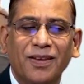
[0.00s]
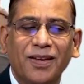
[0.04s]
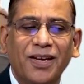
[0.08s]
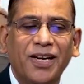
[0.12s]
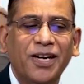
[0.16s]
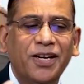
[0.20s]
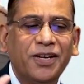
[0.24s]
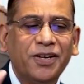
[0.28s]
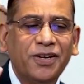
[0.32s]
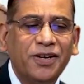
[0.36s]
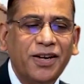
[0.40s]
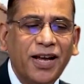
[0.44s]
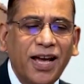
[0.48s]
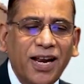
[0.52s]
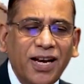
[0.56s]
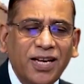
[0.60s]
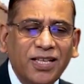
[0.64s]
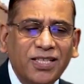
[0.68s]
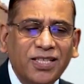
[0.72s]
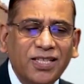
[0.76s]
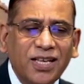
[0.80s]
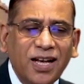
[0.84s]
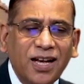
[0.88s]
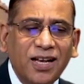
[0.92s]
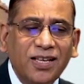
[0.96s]
It
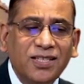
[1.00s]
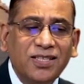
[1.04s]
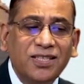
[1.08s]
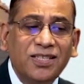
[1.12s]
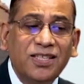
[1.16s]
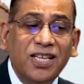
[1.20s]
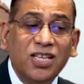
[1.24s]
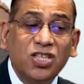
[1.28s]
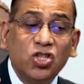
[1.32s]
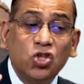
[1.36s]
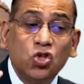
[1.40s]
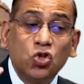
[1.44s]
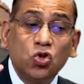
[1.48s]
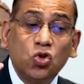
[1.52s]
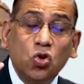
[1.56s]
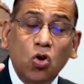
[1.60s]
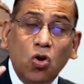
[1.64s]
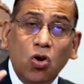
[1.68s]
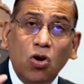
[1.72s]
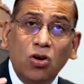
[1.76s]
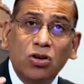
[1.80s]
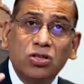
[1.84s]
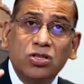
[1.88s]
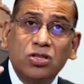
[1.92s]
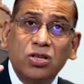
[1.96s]
tells us the
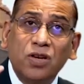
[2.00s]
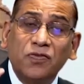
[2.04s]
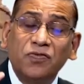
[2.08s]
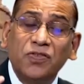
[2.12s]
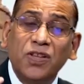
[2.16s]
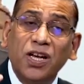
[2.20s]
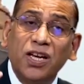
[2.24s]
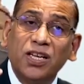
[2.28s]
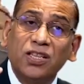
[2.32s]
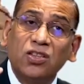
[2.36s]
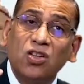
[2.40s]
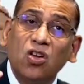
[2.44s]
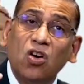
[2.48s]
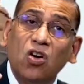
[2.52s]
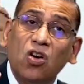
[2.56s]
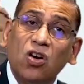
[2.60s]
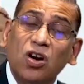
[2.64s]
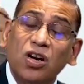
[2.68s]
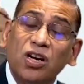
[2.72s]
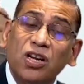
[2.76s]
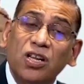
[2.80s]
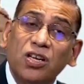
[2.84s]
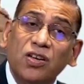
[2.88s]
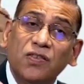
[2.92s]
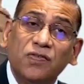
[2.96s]
source of the
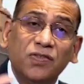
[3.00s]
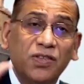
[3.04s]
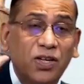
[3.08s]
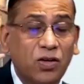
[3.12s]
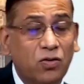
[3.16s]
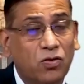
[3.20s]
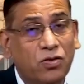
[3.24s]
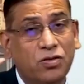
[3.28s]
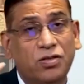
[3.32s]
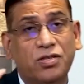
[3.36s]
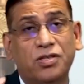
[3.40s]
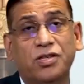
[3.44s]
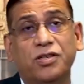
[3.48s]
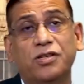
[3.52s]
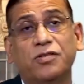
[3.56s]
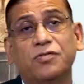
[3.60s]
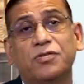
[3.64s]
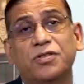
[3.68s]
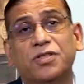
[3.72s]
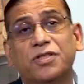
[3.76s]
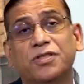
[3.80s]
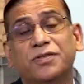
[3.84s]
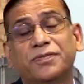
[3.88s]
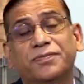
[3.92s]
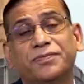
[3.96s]
authority of the
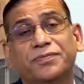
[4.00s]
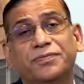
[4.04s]
Constitution.